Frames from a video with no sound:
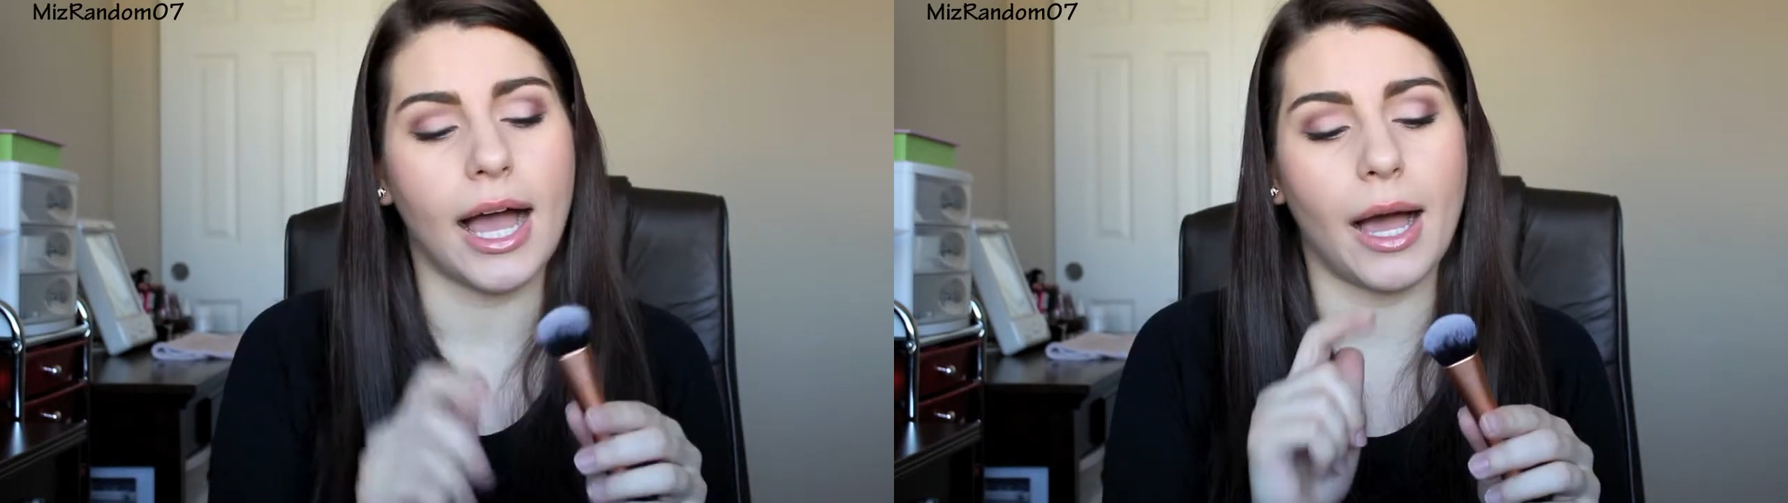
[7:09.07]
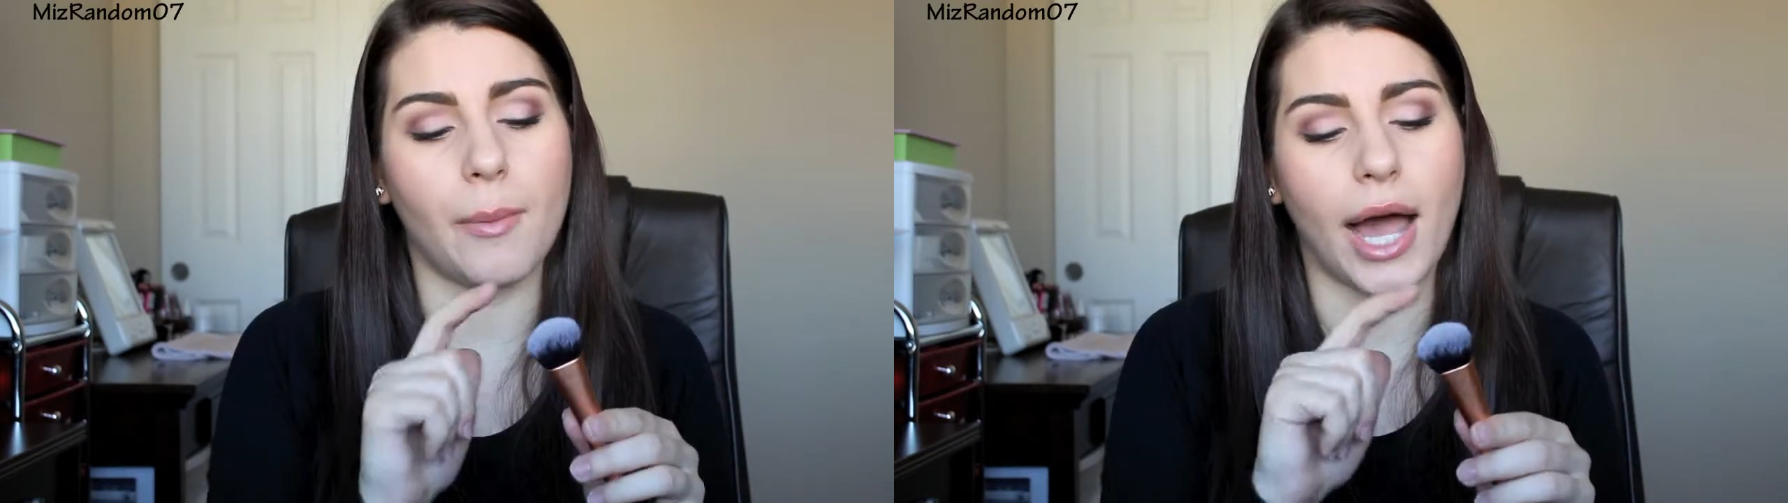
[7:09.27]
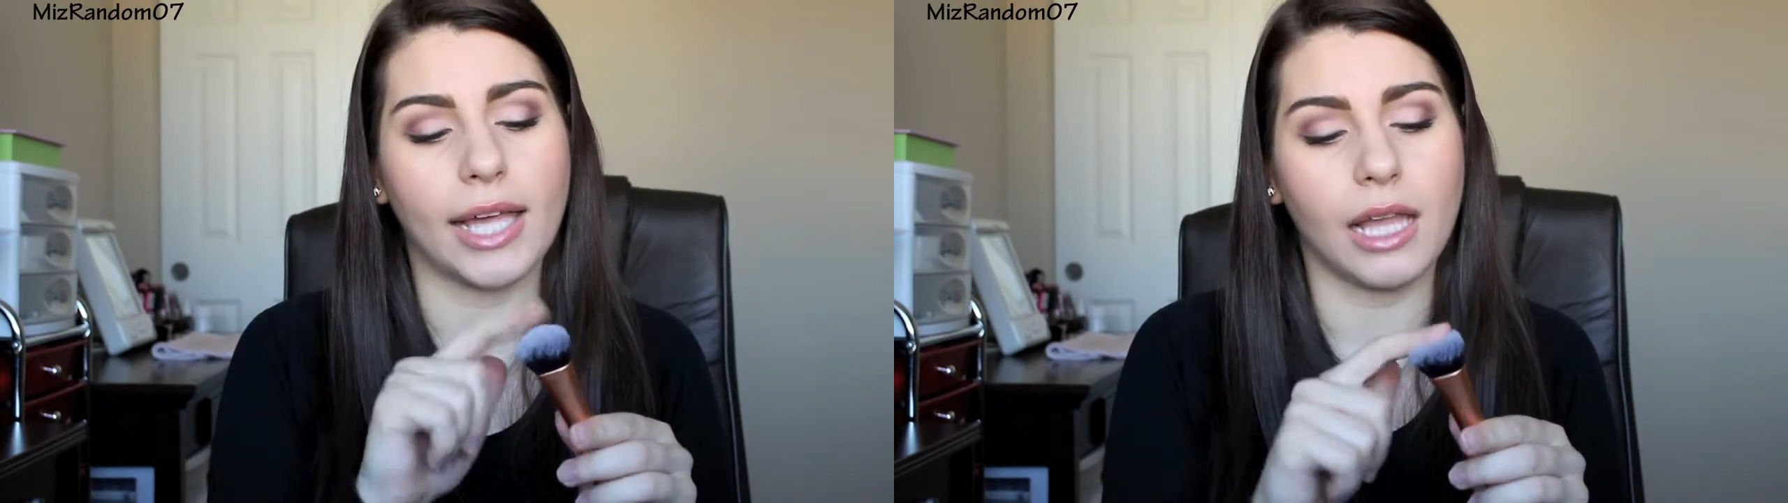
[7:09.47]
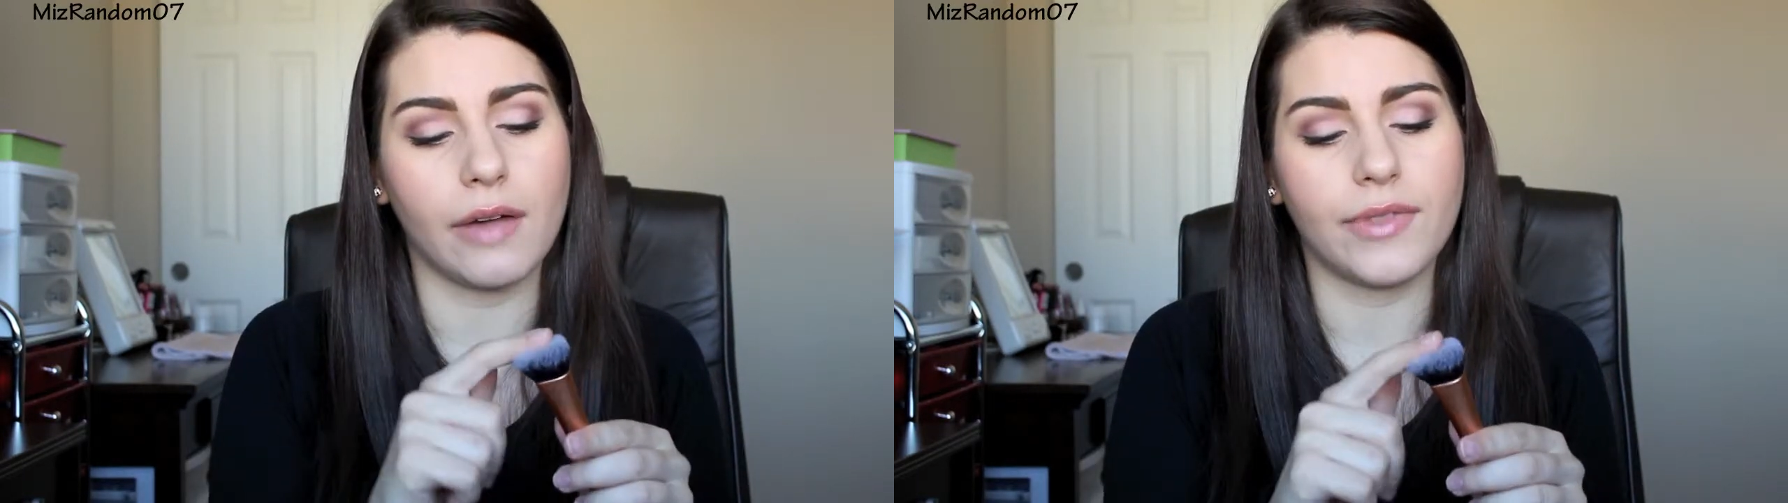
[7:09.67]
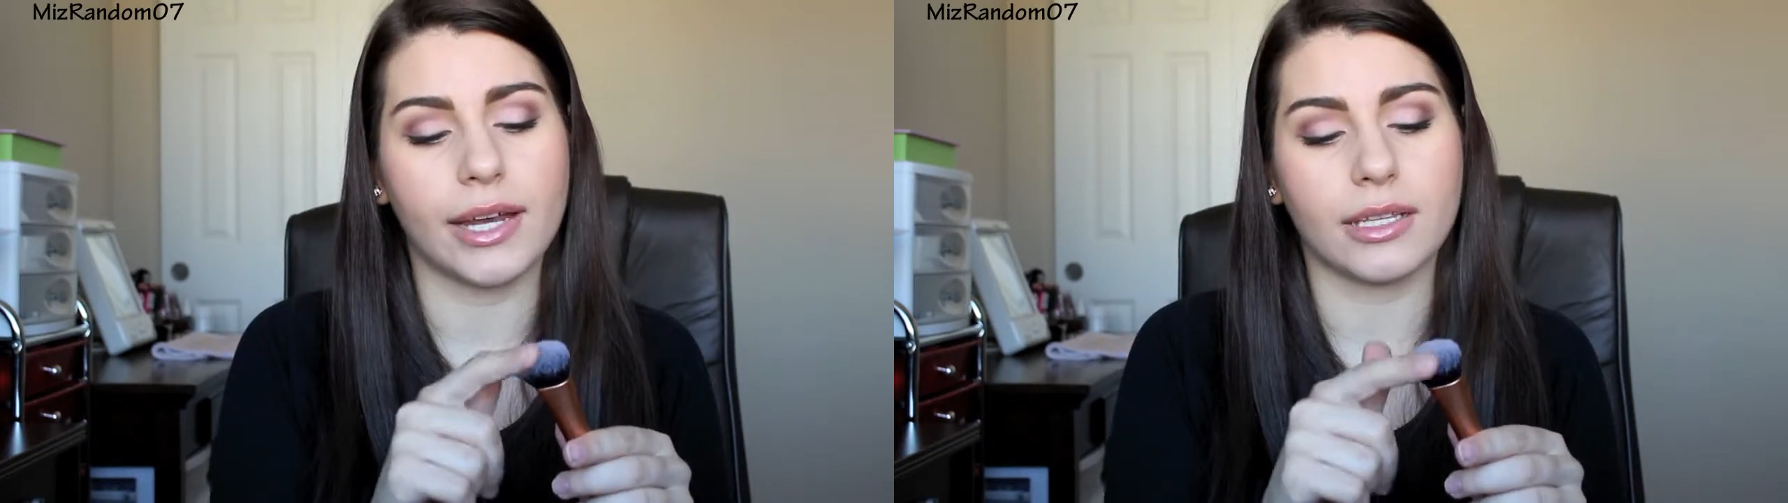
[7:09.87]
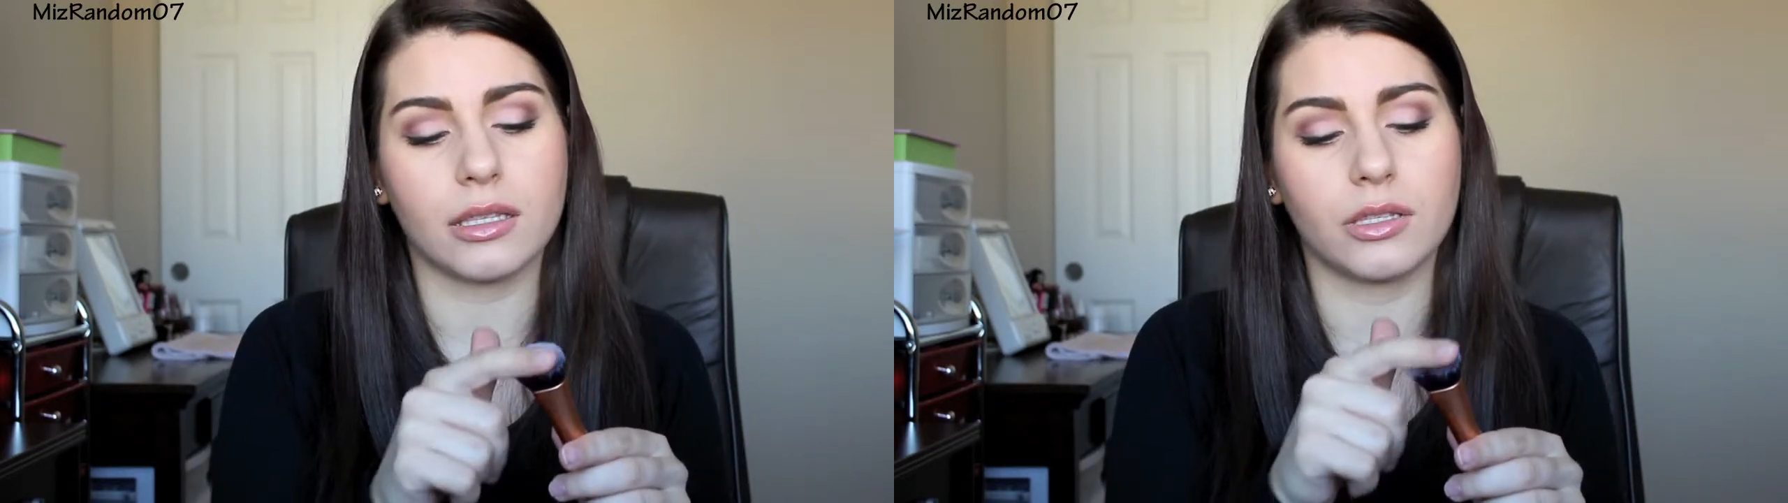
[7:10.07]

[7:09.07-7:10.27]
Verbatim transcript: Um, I love that it's